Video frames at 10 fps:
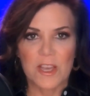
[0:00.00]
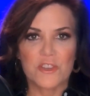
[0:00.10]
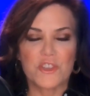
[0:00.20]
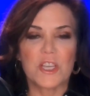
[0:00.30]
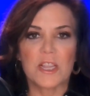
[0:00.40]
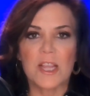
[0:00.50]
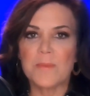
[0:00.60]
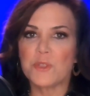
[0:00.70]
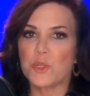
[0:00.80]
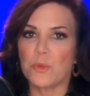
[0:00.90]
She
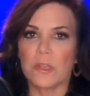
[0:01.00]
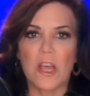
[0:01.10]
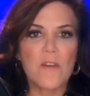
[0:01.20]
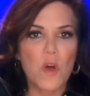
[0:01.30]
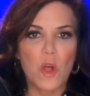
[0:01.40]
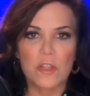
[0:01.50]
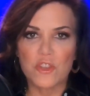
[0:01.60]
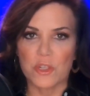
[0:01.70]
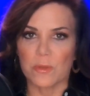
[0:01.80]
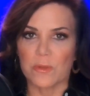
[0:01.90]
claims to love all
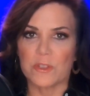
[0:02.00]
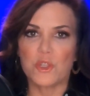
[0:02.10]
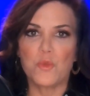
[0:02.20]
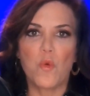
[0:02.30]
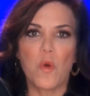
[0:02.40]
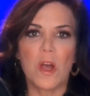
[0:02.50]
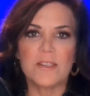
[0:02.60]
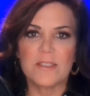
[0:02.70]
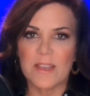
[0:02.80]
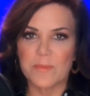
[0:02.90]
children, to
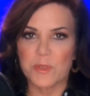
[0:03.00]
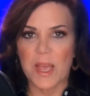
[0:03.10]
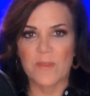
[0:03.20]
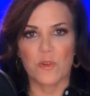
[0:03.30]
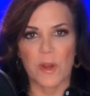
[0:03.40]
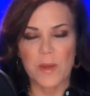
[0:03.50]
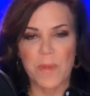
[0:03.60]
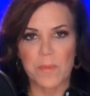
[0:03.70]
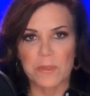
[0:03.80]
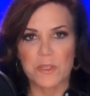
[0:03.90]
want them to have great
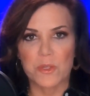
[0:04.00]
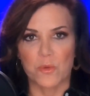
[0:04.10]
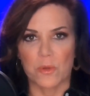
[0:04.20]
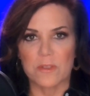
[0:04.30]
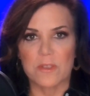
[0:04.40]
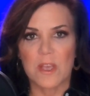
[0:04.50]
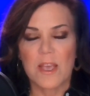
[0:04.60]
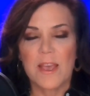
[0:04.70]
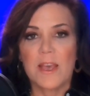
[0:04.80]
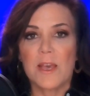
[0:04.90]
public schools,
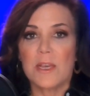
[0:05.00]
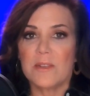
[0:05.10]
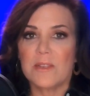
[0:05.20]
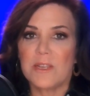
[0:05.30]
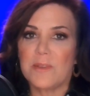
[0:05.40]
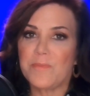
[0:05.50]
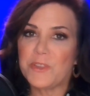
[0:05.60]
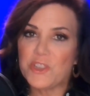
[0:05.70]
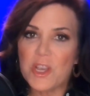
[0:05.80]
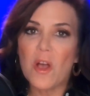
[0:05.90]

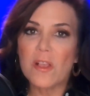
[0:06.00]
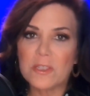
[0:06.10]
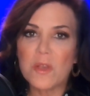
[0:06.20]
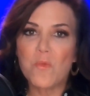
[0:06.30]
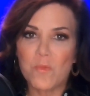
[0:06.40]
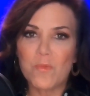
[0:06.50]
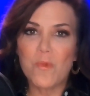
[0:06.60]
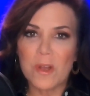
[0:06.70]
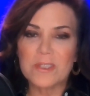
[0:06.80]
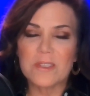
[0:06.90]
but she also
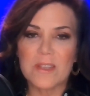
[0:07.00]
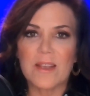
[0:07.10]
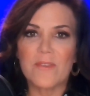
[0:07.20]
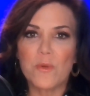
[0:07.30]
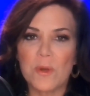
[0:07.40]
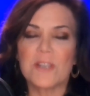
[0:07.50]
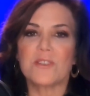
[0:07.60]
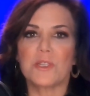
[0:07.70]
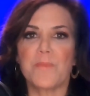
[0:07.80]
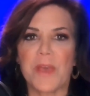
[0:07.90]
wants everyone
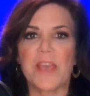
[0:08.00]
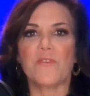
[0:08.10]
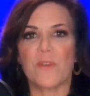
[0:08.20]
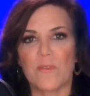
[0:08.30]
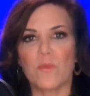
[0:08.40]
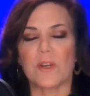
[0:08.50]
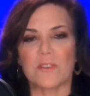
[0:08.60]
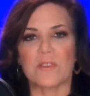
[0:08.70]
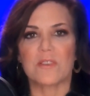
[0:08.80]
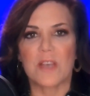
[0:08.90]
else to pay for everyone
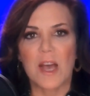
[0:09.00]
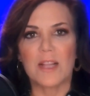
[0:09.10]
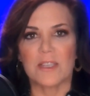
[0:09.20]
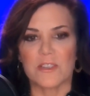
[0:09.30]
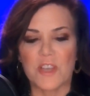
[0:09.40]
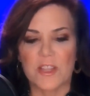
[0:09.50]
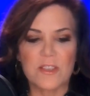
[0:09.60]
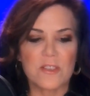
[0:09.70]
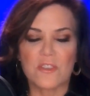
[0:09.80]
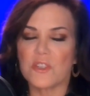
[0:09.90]
else's college. And
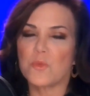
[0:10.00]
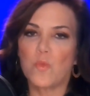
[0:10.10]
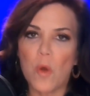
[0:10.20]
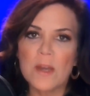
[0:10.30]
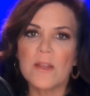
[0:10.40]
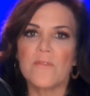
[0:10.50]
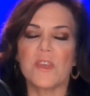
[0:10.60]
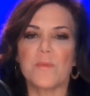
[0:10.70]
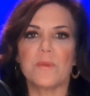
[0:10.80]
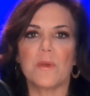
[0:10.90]
this is just one of
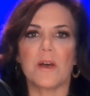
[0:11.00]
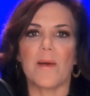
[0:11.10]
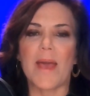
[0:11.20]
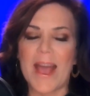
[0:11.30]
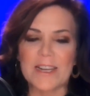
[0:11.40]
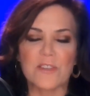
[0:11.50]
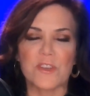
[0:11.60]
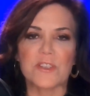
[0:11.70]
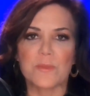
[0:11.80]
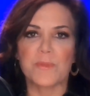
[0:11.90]
the
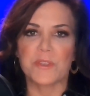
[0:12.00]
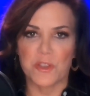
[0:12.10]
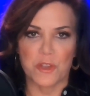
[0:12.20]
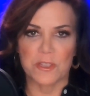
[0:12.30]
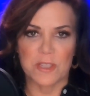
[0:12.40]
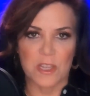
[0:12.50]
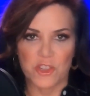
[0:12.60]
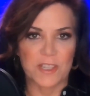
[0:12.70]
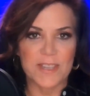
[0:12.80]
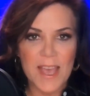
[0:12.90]
activist positions that
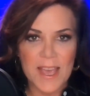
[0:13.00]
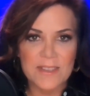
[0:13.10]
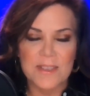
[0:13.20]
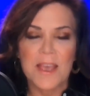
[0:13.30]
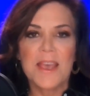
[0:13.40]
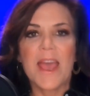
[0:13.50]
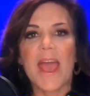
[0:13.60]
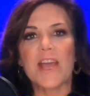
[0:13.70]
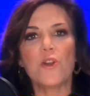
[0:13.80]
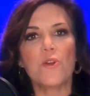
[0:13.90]
she takes.
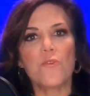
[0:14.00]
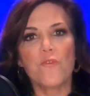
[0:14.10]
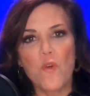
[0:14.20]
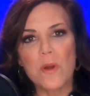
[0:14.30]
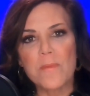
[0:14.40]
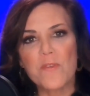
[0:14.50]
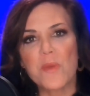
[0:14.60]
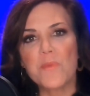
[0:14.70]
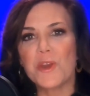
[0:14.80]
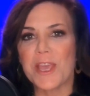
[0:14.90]
And her form of
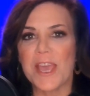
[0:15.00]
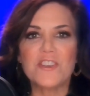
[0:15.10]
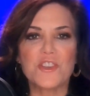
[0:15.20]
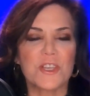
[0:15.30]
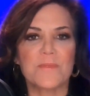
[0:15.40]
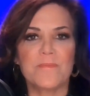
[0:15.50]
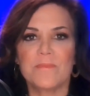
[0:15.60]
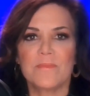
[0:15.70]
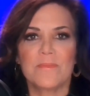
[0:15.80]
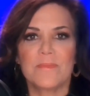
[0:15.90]
communication
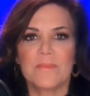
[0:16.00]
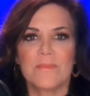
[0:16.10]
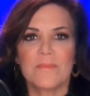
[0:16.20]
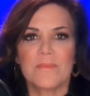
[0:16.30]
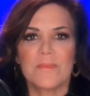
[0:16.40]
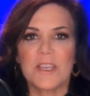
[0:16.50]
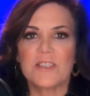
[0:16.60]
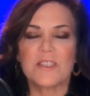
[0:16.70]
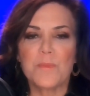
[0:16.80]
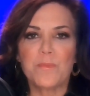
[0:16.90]

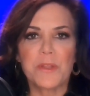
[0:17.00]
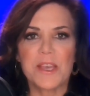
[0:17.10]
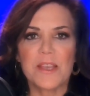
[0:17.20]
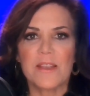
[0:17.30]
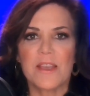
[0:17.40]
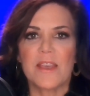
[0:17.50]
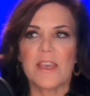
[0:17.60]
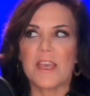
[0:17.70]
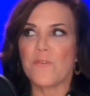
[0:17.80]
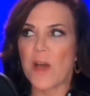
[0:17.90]
is simply,
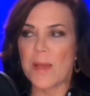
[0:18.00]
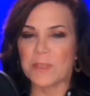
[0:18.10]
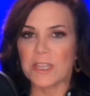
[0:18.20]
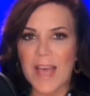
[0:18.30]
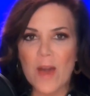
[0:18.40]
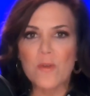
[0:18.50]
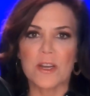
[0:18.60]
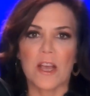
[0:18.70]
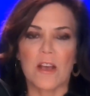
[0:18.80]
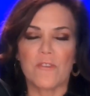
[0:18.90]
if I'm loud
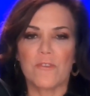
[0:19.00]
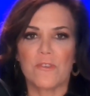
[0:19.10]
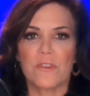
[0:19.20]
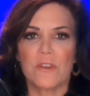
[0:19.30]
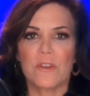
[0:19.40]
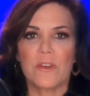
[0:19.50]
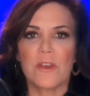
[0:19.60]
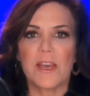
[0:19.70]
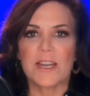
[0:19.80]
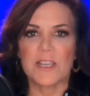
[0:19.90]
enough
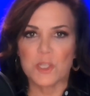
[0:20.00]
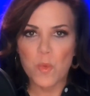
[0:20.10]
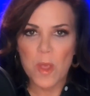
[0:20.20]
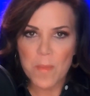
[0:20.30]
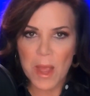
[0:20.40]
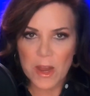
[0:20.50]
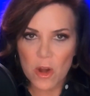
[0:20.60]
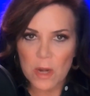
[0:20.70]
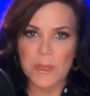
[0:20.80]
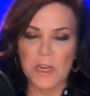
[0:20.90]
and I swing my
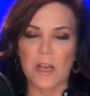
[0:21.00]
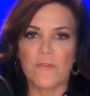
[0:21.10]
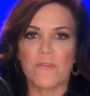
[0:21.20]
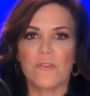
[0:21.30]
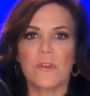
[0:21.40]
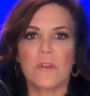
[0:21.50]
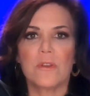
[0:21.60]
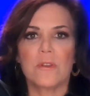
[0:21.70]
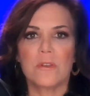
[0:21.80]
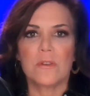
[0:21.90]
arm enough,
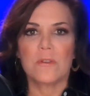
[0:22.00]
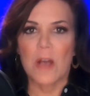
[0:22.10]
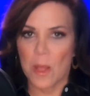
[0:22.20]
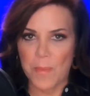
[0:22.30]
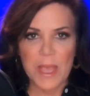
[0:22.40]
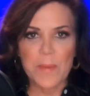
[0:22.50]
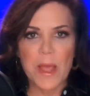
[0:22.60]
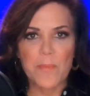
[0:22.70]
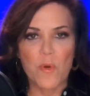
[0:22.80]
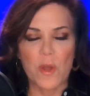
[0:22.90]
I'll make
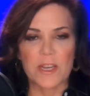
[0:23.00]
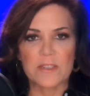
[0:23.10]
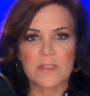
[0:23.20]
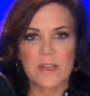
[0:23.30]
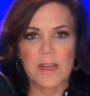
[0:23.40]
my point.